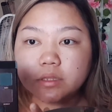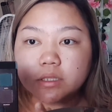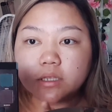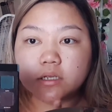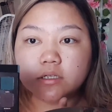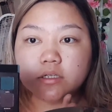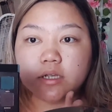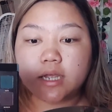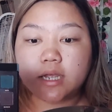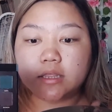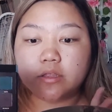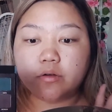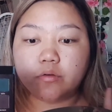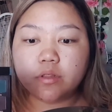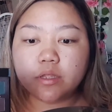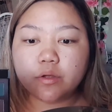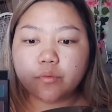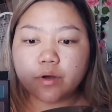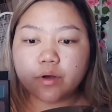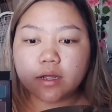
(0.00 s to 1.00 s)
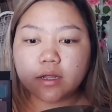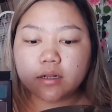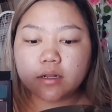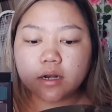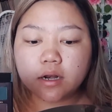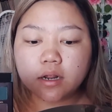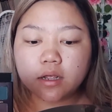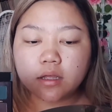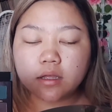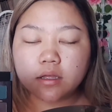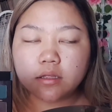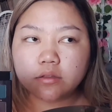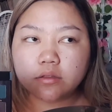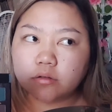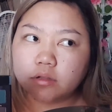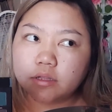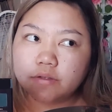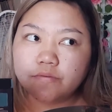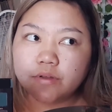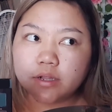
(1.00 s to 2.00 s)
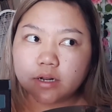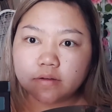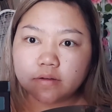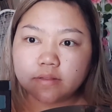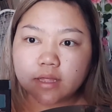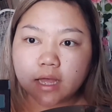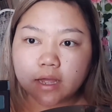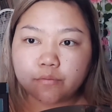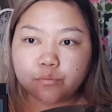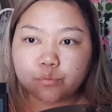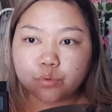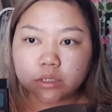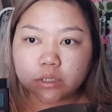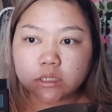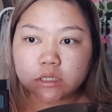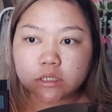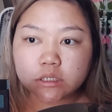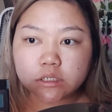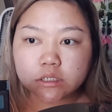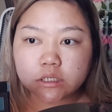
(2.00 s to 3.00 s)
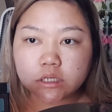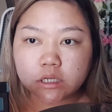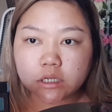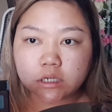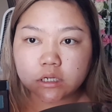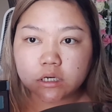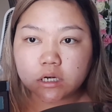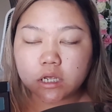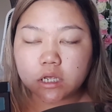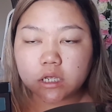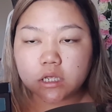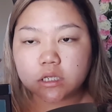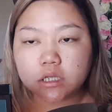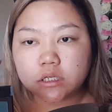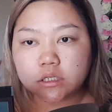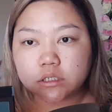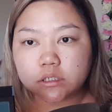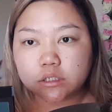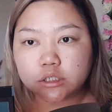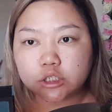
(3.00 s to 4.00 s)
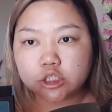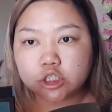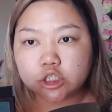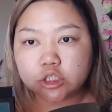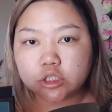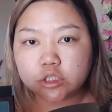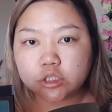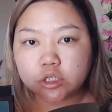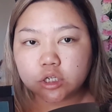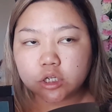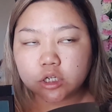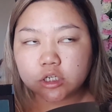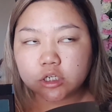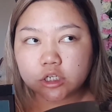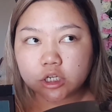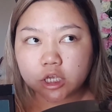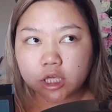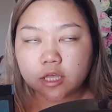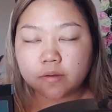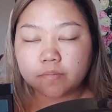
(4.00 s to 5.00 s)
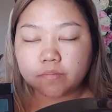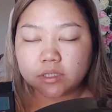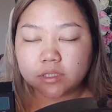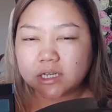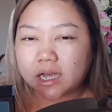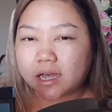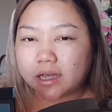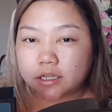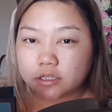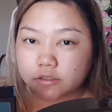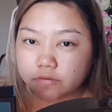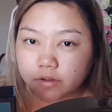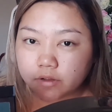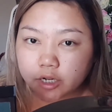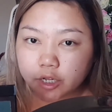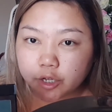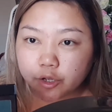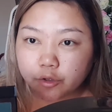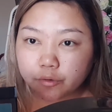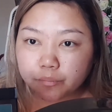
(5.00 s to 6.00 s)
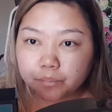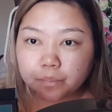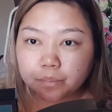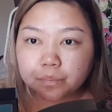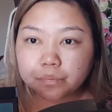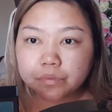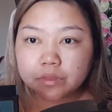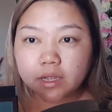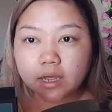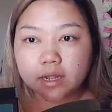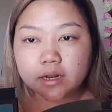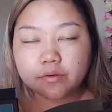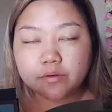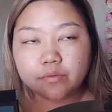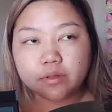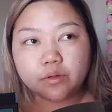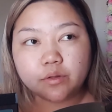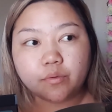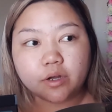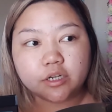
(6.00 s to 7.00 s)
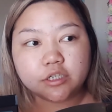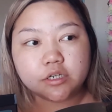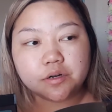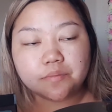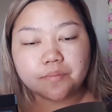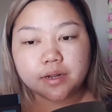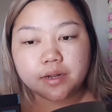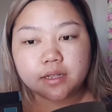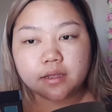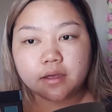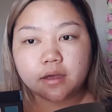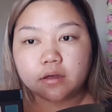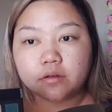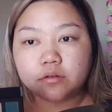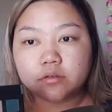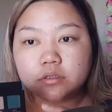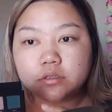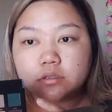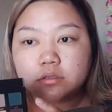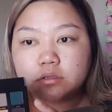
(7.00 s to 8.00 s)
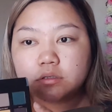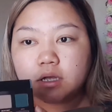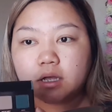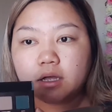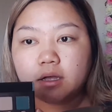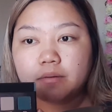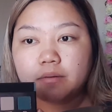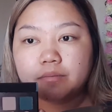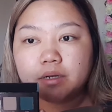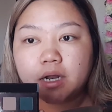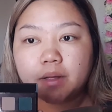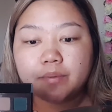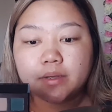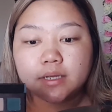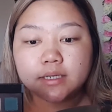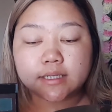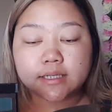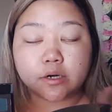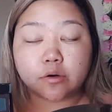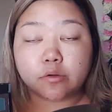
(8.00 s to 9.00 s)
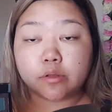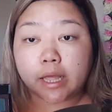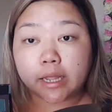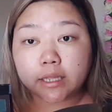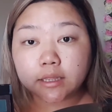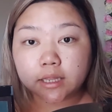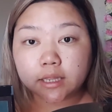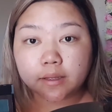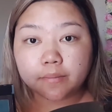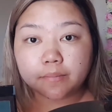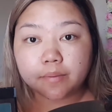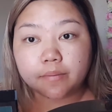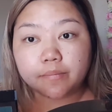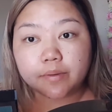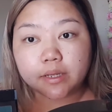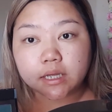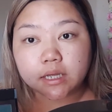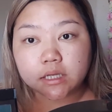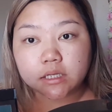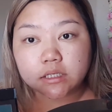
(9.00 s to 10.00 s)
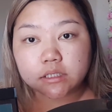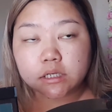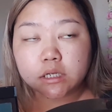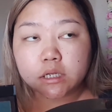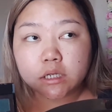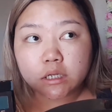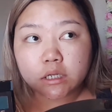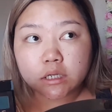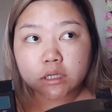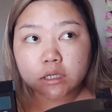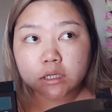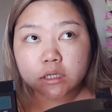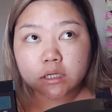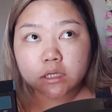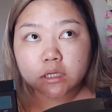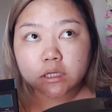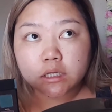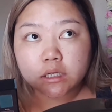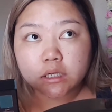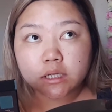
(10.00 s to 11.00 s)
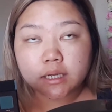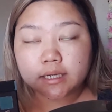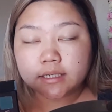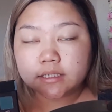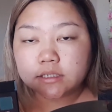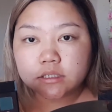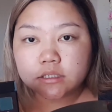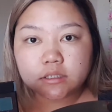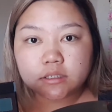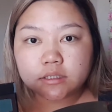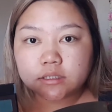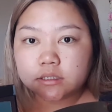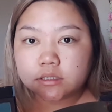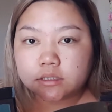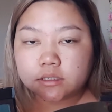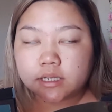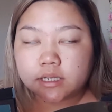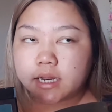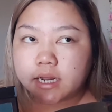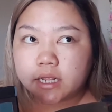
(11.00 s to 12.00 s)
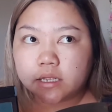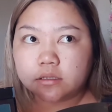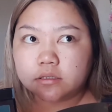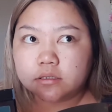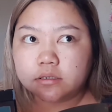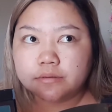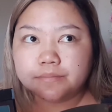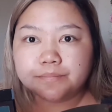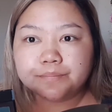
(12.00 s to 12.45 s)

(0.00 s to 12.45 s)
so yeah, the only one, the only video that I've really seen is Kim Tai's video. I didn't really watch anybody else, um, not because I don't like them, but because I just didn't.